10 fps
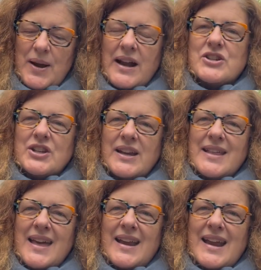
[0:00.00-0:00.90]
actually,
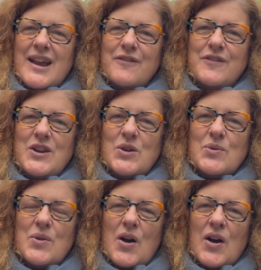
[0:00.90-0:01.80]
that if
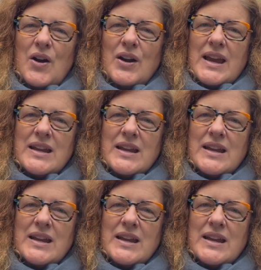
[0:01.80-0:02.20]
you are